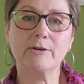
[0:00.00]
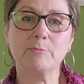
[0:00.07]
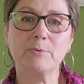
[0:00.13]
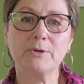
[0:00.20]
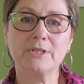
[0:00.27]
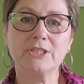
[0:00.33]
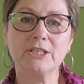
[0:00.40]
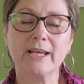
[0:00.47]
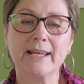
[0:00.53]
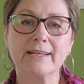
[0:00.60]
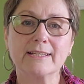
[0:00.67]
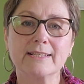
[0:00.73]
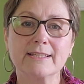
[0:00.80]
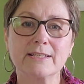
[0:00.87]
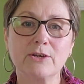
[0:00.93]
appreciate
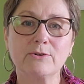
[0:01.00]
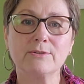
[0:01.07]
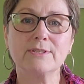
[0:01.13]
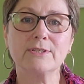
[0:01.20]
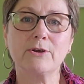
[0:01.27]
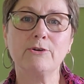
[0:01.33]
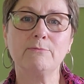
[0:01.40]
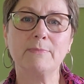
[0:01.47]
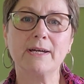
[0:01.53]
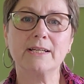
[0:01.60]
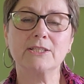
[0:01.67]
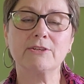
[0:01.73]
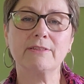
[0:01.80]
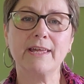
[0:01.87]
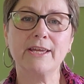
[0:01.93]
it so
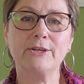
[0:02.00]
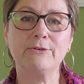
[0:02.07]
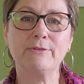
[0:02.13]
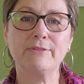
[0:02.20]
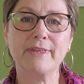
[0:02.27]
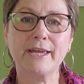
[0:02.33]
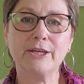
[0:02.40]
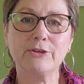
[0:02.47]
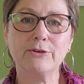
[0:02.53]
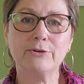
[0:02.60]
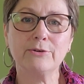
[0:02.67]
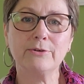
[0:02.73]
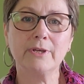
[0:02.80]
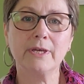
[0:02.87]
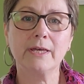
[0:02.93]
much. Thank you, thank
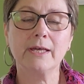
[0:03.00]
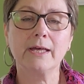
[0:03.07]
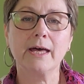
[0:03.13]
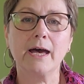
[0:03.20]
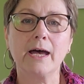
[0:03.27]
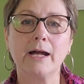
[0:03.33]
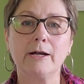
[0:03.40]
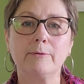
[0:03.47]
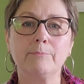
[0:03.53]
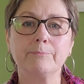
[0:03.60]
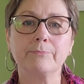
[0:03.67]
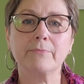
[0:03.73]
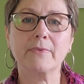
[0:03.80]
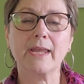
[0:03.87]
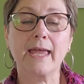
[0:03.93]
you.
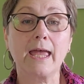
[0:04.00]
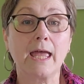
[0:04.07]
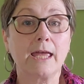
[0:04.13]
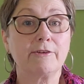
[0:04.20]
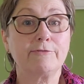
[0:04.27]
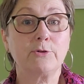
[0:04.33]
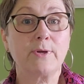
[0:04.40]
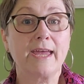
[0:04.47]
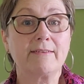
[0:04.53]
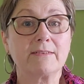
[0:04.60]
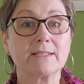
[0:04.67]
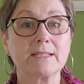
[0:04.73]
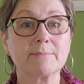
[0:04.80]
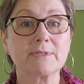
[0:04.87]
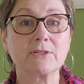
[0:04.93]
If you
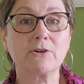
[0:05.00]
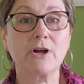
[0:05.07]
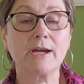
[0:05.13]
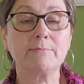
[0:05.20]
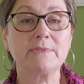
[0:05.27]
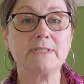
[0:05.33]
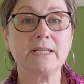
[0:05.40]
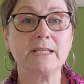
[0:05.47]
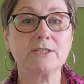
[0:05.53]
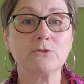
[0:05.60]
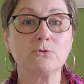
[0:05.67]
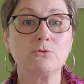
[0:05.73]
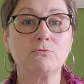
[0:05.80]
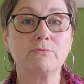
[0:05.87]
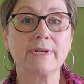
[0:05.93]
haven't subscribed yet
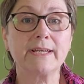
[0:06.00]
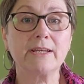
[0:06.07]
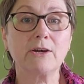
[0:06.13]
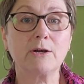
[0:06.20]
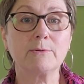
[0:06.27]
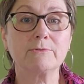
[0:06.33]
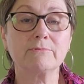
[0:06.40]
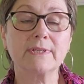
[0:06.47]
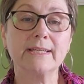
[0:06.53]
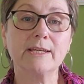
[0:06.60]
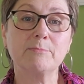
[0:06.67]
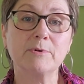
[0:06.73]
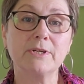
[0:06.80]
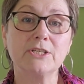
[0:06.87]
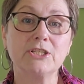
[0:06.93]
already, I would really
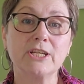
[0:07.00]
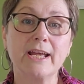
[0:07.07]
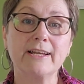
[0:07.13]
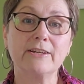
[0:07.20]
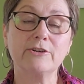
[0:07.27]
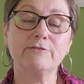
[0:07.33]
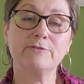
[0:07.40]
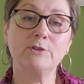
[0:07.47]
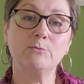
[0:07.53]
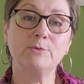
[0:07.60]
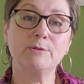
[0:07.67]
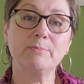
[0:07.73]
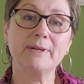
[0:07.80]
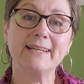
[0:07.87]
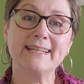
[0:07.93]
appreciate it if you
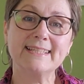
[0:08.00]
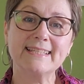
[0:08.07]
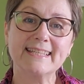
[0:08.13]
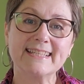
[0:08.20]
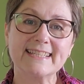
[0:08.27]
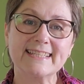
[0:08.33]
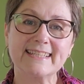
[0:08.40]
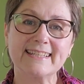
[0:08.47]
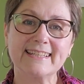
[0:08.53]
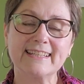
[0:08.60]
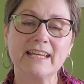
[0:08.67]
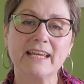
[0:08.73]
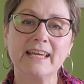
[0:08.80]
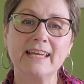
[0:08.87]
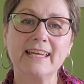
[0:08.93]
would please consider
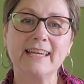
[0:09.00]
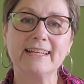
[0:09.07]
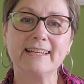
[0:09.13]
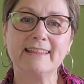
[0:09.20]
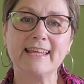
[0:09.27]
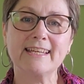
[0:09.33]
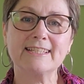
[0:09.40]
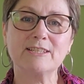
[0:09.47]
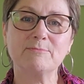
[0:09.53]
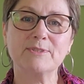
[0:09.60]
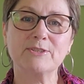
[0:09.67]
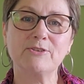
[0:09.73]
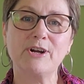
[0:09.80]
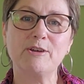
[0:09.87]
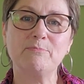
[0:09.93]
hitting that
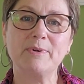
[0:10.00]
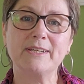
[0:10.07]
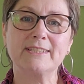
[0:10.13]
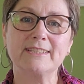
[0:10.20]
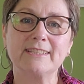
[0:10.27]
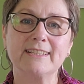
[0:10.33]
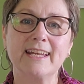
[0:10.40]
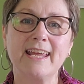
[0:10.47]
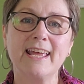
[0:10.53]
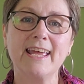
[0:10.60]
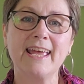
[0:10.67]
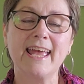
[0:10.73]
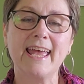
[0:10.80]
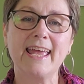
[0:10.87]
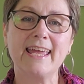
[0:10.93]
subscribe button
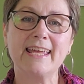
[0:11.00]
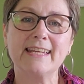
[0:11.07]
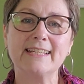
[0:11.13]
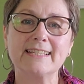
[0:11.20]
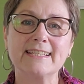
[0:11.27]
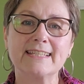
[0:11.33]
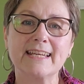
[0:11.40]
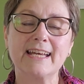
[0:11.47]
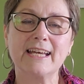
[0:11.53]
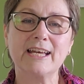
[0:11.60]
and